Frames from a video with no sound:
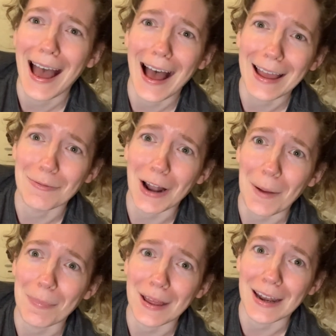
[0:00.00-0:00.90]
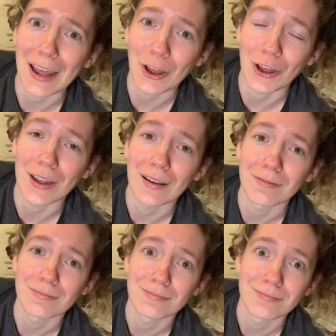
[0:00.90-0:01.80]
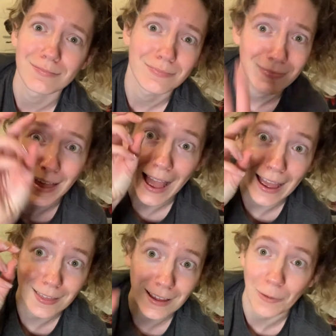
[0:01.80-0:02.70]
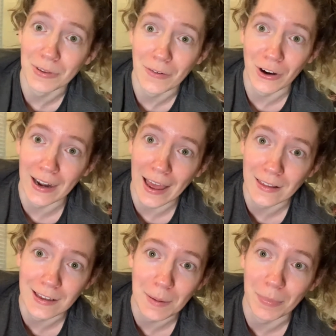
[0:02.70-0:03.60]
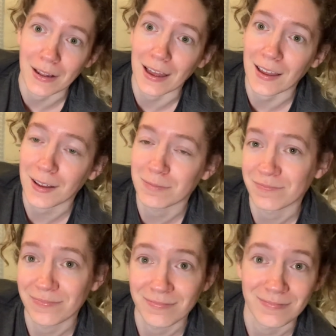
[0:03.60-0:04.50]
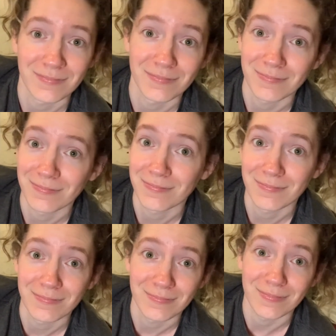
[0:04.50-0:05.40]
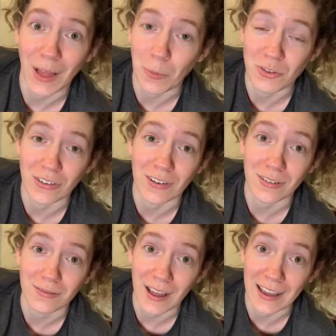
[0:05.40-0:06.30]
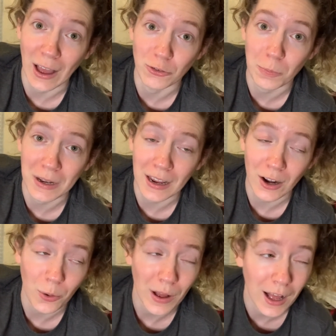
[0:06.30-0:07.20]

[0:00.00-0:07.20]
I have not been a good athlete. I was never an athlete, but like now I'm just a couch potato.